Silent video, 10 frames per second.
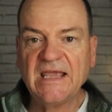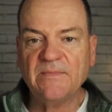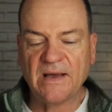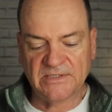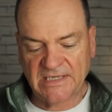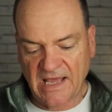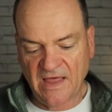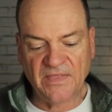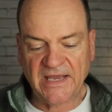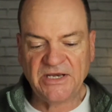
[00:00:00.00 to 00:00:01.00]
about it
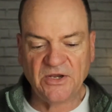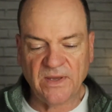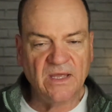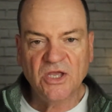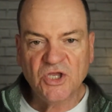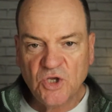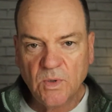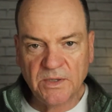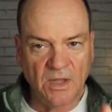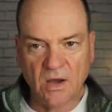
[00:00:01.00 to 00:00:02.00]
and then do it, you
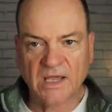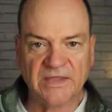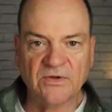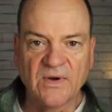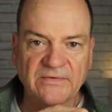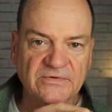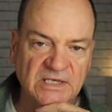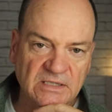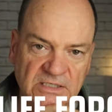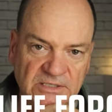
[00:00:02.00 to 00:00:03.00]
will not get the right
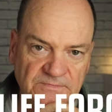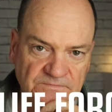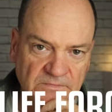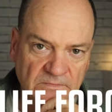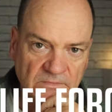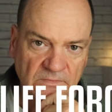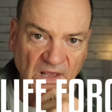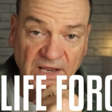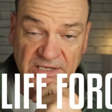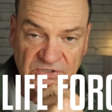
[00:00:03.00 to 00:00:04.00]
result.
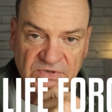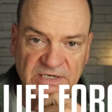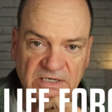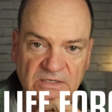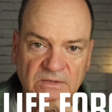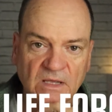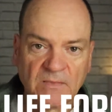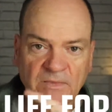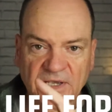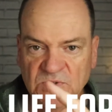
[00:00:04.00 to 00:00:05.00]
And it's critical,
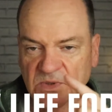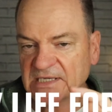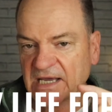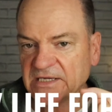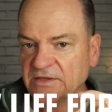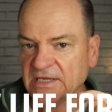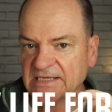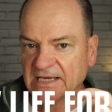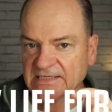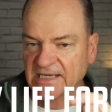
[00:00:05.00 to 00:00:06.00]
because once I'd done this
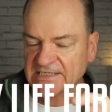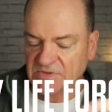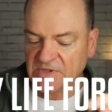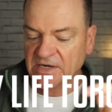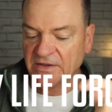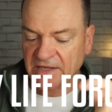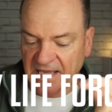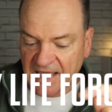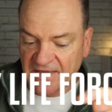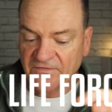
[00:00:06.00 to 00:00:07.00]
exercise, this was another
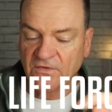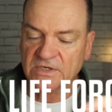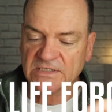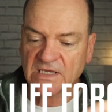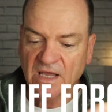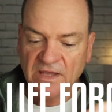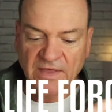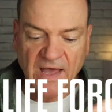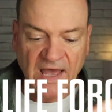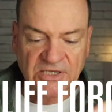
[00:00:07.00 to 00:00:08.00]
key force
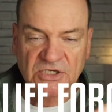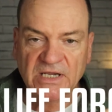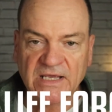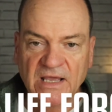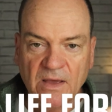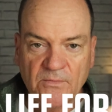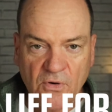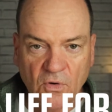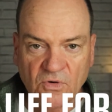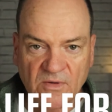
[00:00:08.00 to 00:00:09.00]
that actually
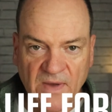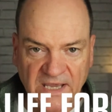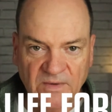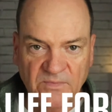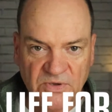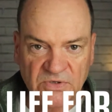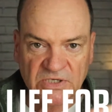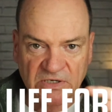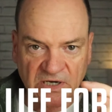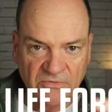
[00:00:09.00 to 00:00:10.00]
programmed my
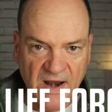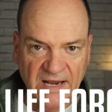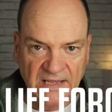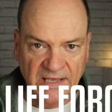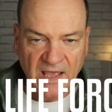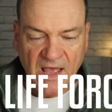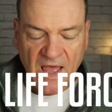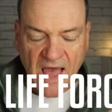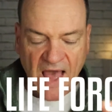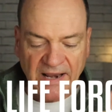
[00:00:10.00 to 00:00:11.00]
computer correctly,
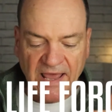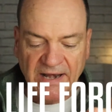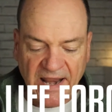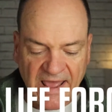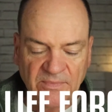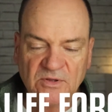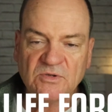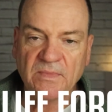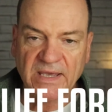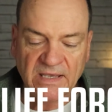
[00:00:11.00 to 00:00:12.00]
and it enabled
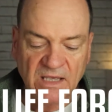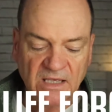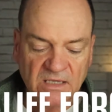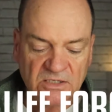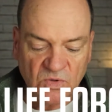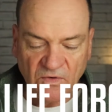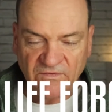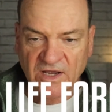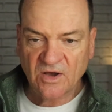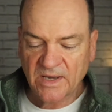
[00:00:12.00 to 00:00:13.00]
me to
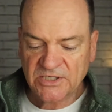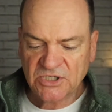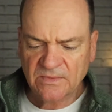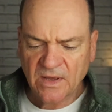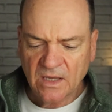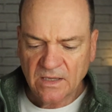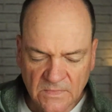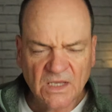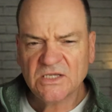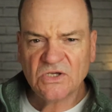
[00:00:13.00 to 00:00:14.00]
overcome my chimp.
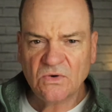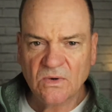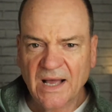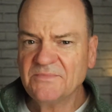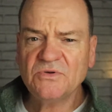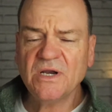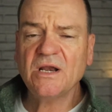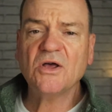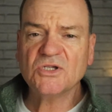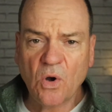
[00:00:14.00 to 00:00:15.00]
So I'm doing a
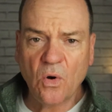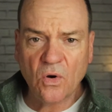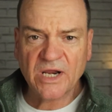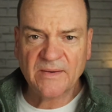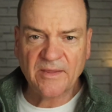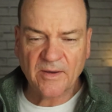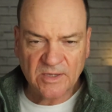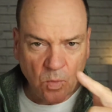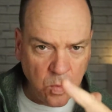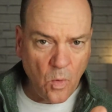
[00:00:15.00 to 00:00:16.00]
lot of talking about the
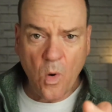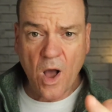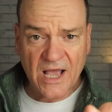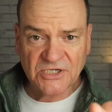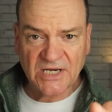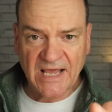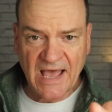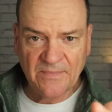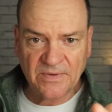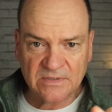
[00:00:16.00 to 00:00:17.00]
model, but what actually
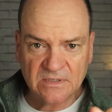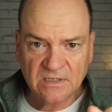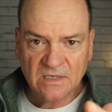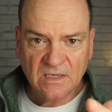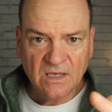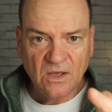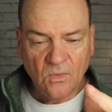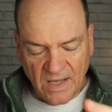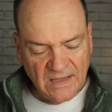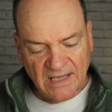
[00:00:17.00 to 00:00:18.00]
happened?
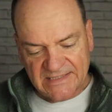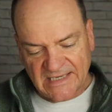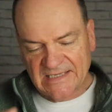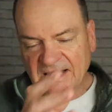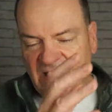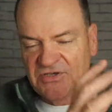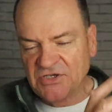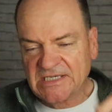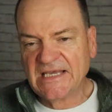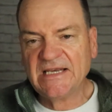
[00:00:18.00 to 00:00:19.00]
Well, as you've
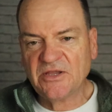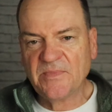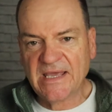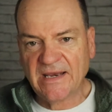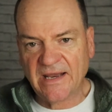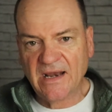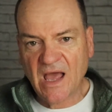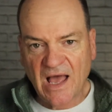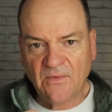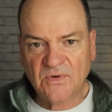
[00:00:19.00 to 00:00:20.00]
seen at the beginning,
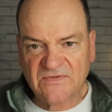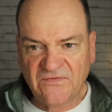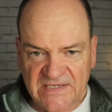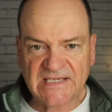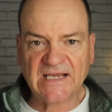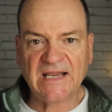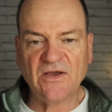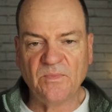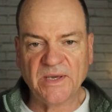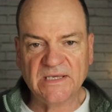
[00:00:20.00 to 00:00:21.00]
I was physically
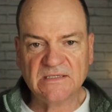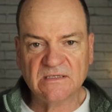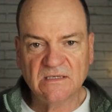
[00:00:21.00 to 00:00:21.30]
obese.